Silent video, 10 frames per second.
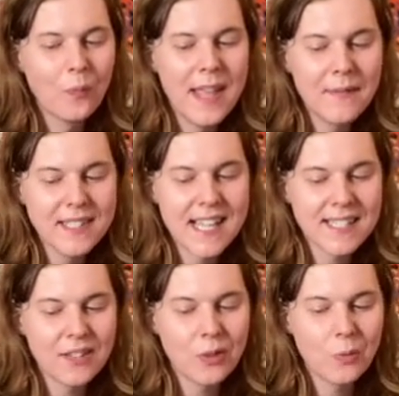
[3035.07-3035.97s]

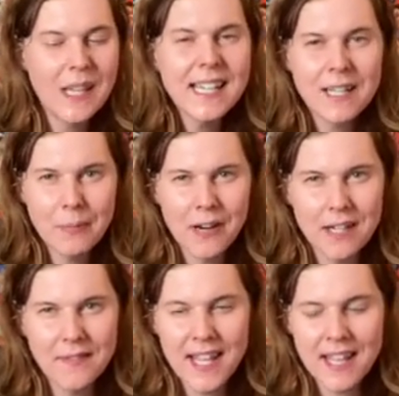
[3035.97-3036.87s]
emphasizing the waiting
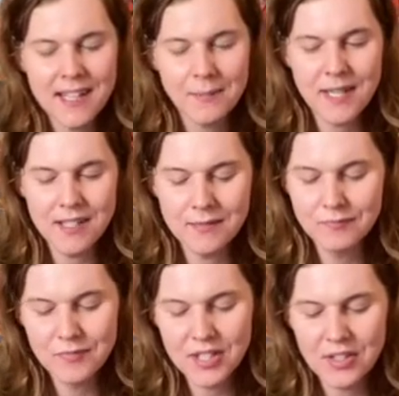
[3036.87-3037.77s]
part of the Hanged Man.
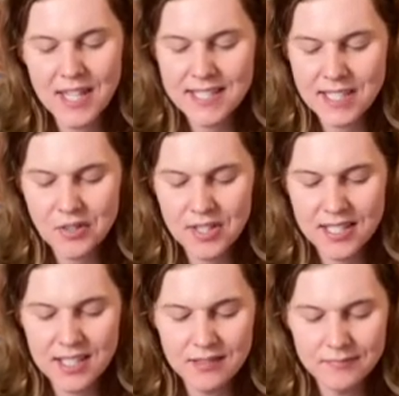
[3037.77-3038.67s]
So that's
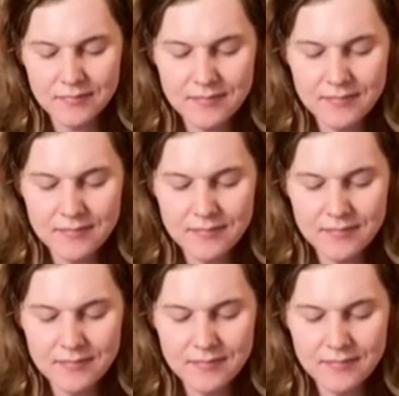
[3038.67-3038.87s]
interesting.